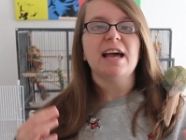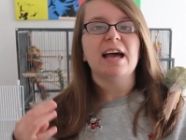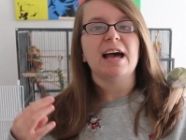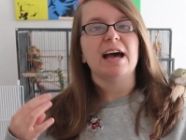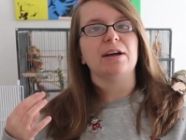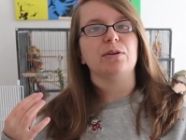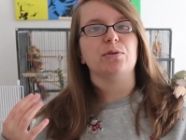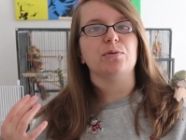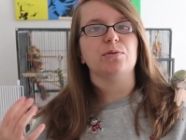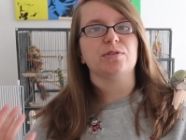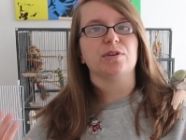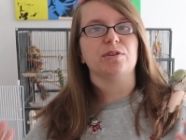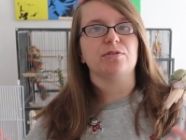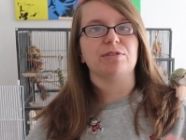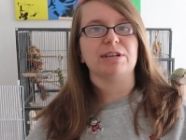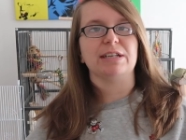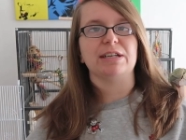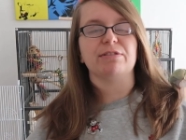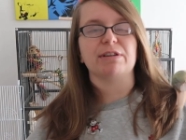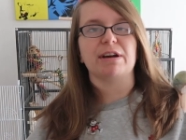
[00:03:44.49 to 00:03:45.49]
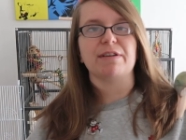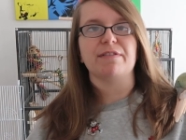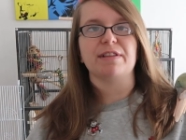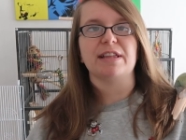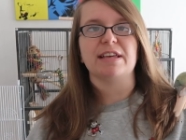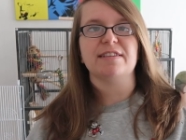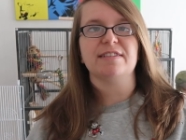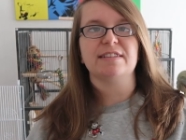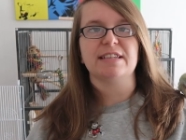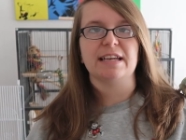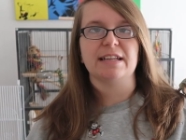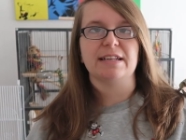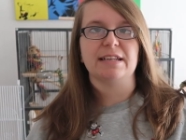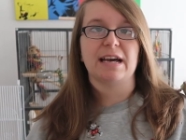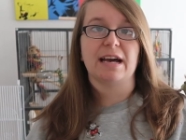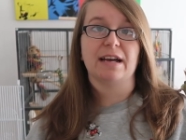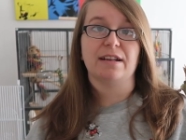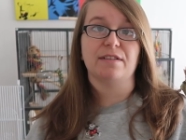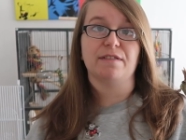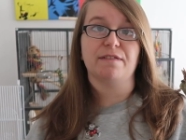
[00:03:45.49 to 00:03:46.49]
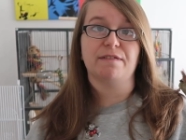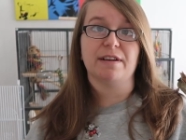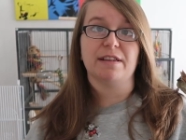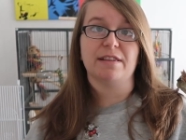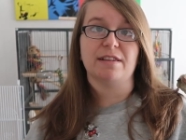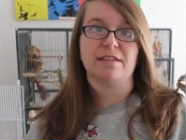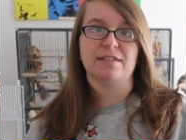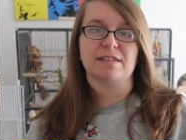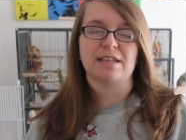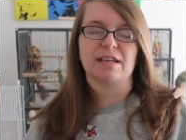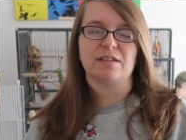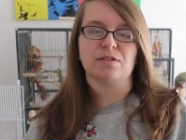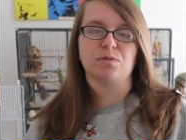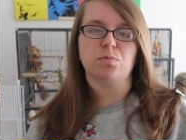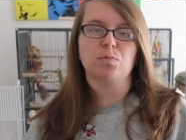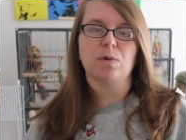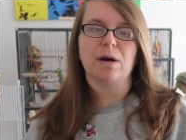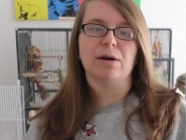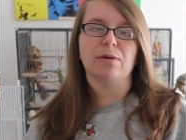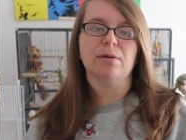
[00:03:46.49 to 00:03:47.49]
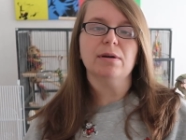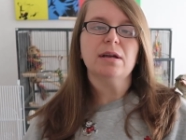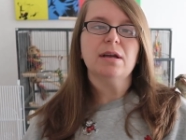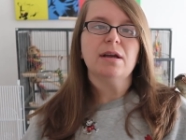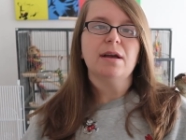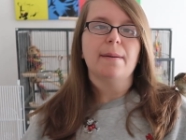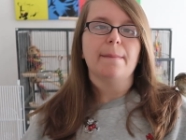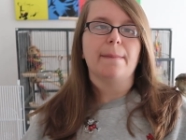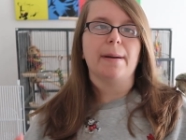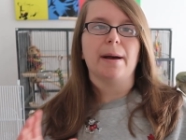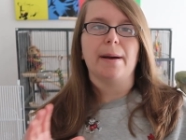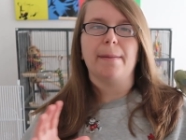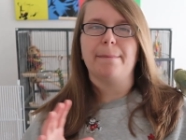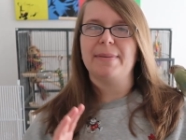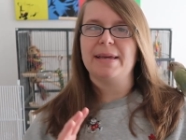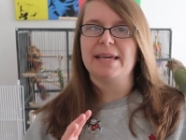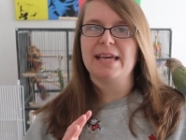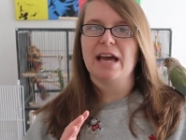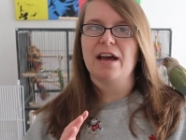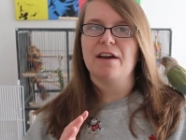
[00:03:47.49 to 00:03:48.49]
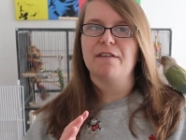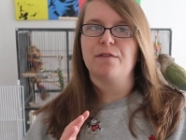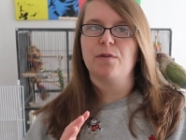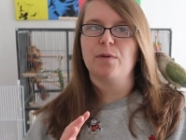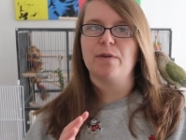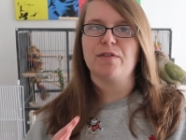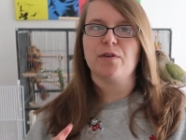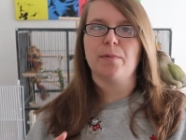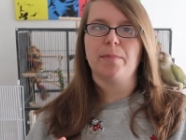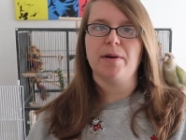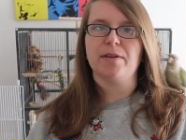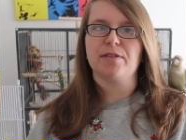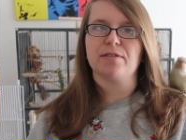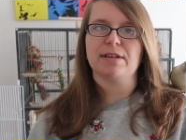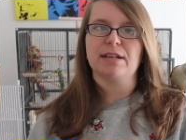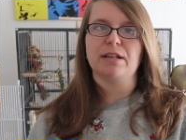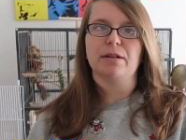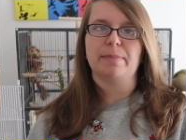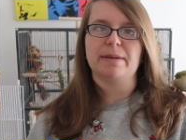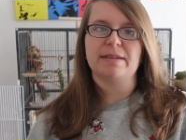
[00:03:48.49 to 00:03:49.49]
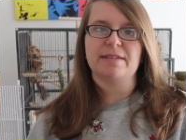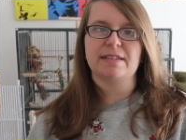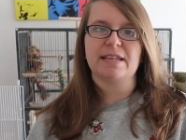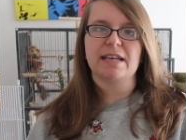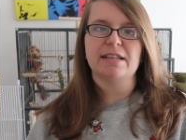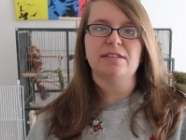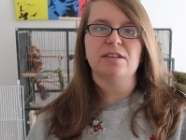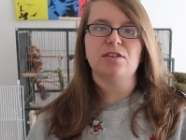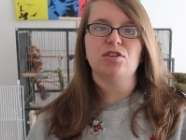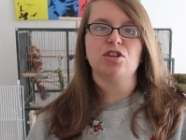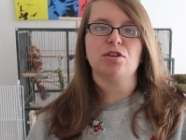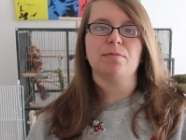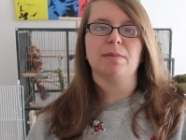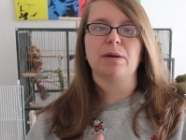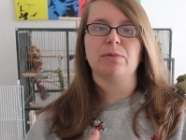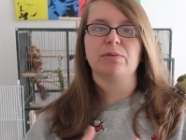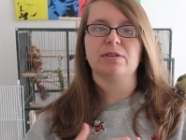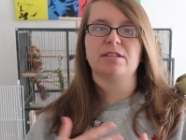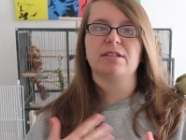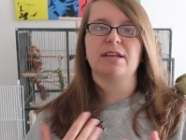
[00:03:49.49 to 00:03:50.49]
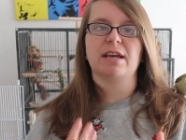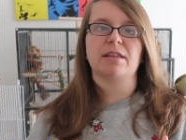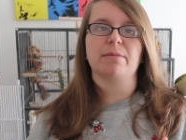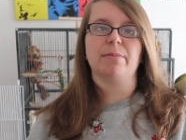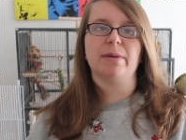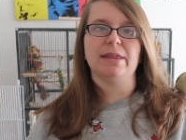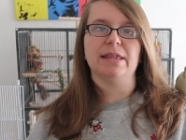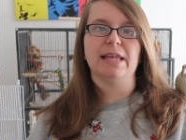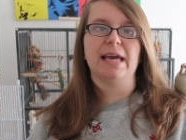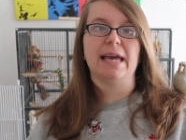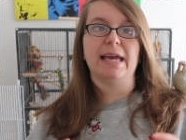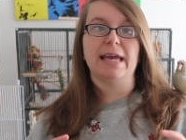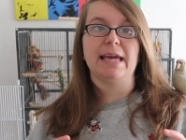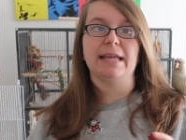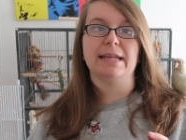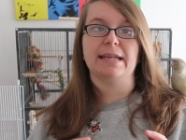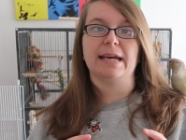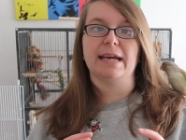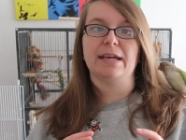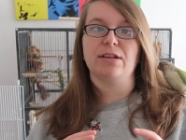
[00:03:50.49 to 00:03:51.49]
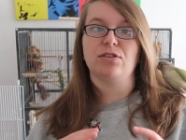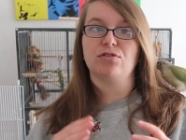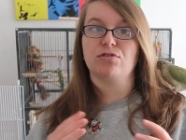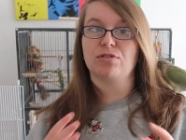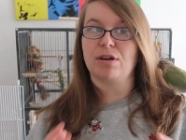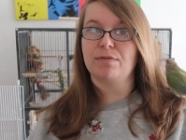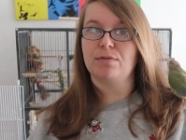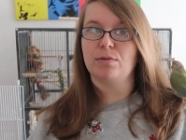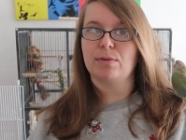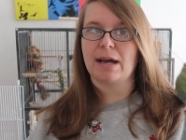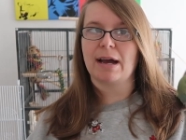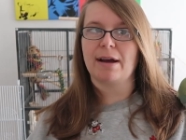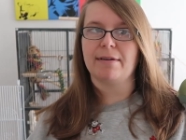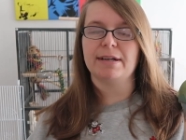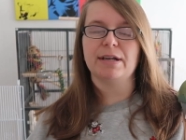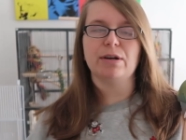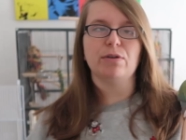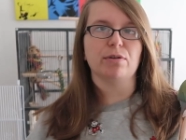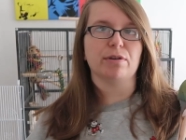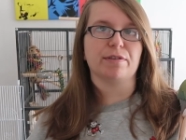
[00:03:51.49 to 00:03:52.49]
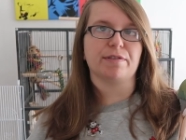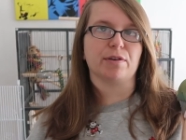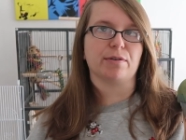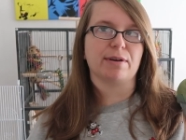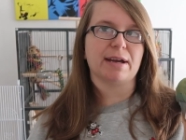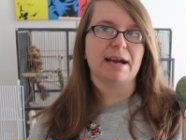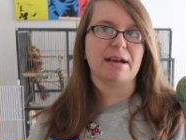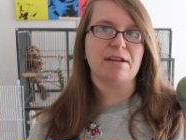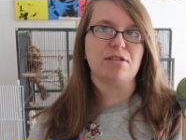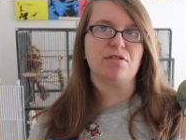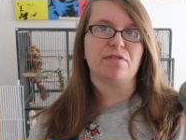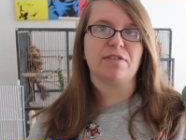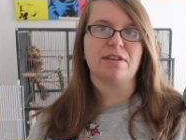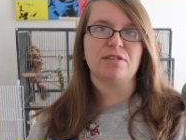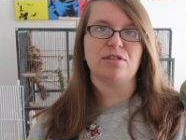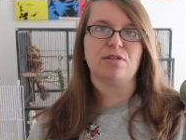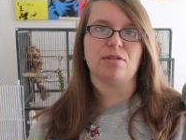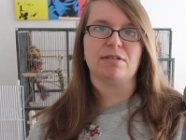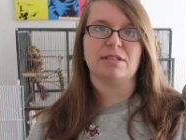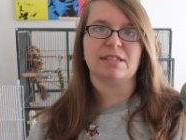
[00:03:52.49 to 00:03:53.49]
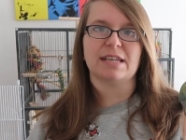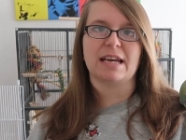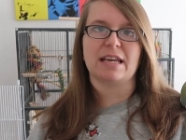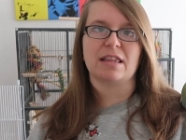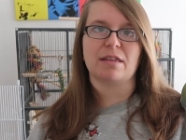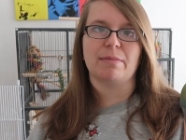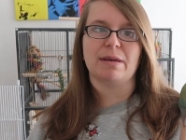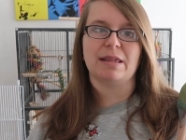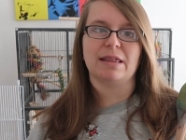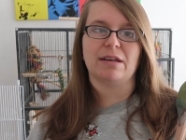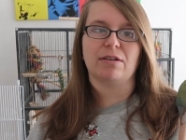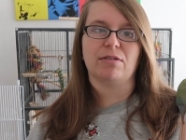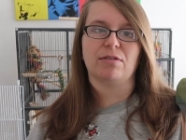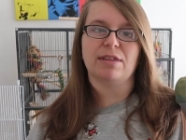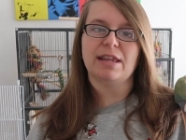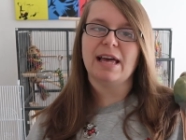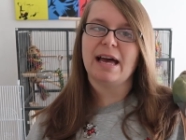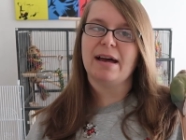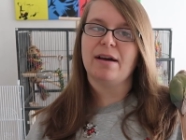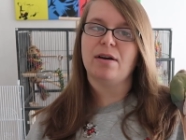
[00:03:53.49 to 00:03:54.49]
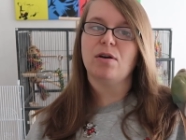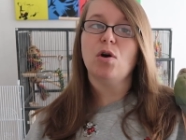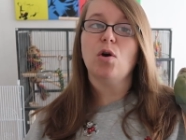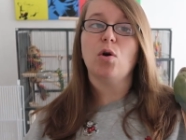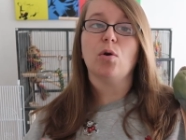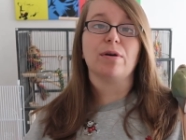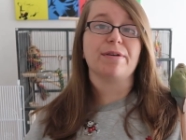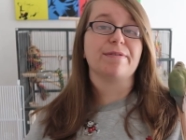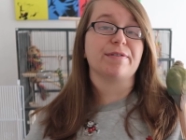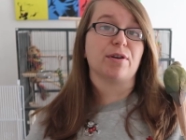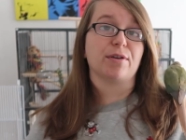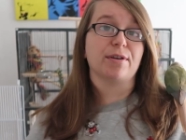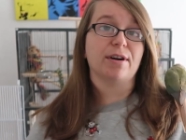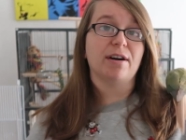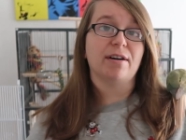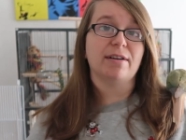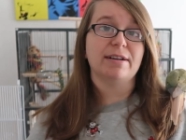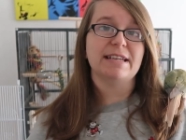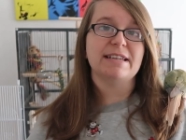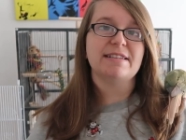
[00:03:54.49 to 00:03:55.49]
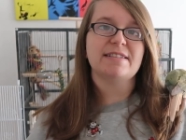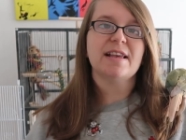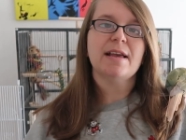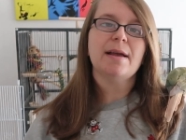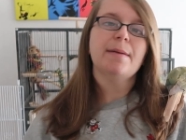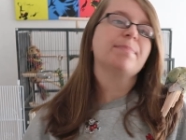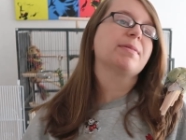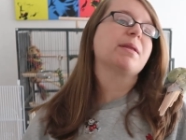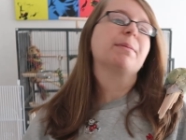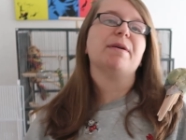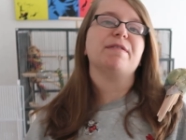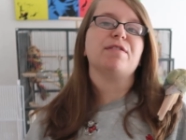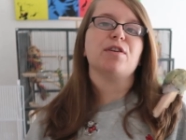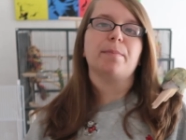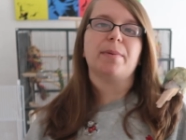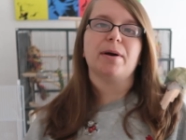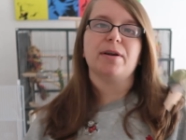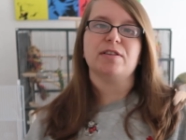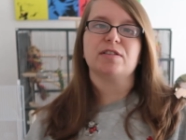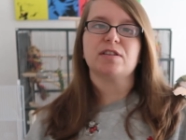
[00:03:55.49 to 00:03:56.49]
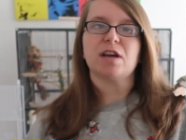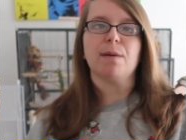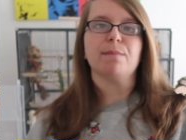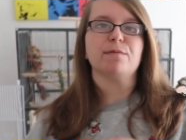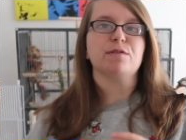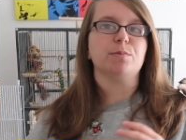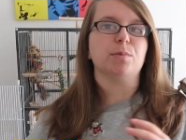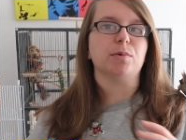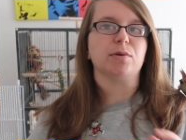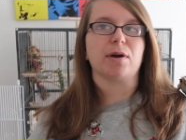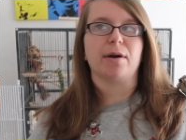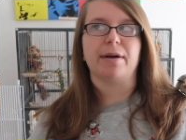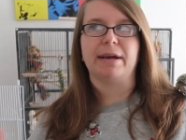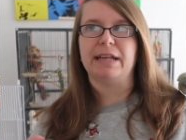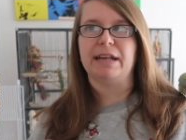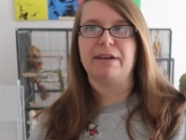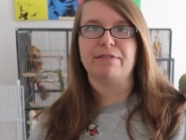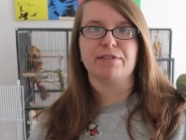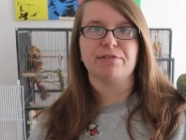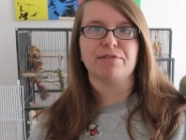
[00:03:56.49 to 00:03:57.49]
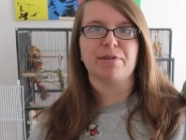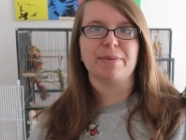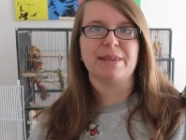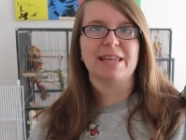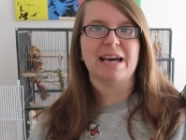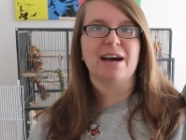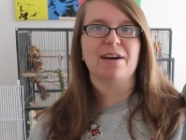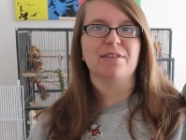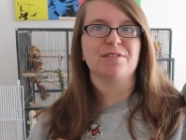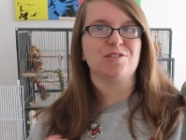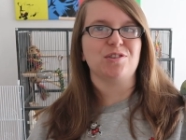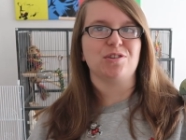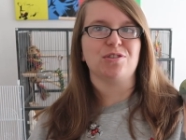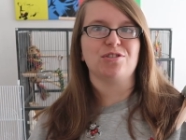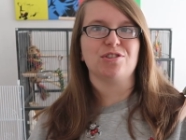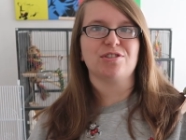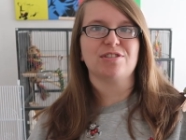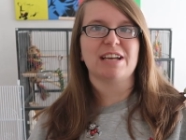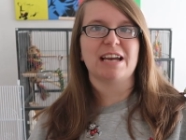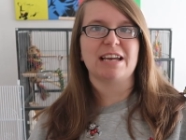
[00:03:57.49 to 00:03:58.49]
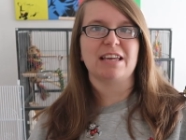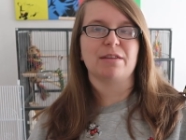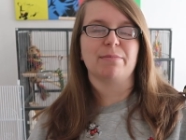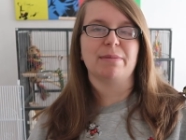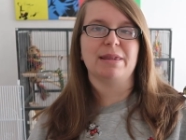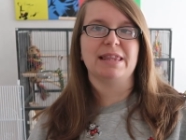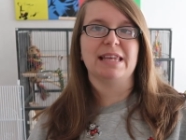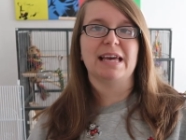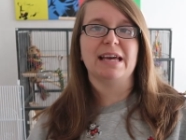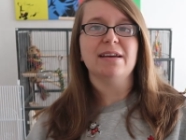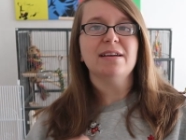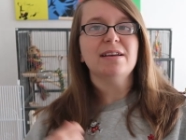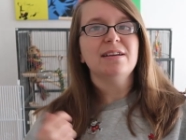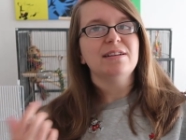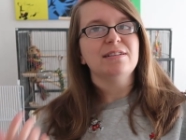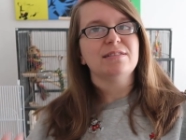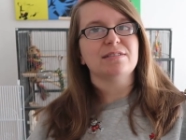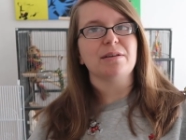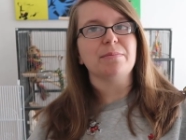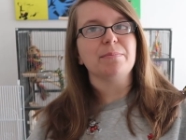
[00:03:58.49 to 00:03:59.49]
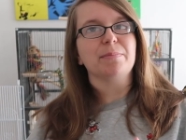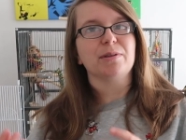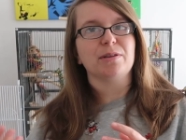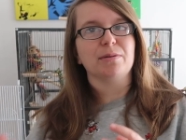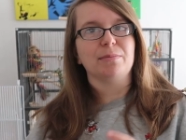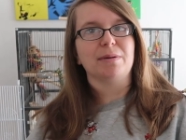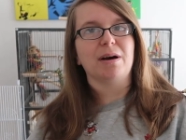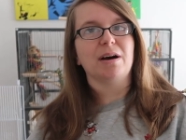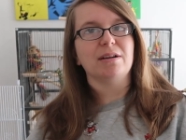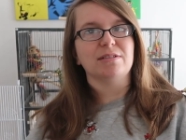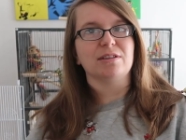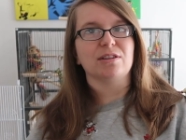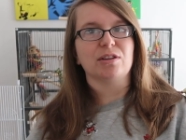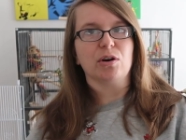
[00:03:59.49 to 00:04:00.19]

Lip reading: and also really great for their skin and feathers as well. Be careful if your birds are a little bit skittish, you may want to take them in there in a travel carrier, or if your cage fits, you can take them in there on that, or even on harness. But if your bird is comfortable going in every room in the house, you can just take them in there. Don't put them under the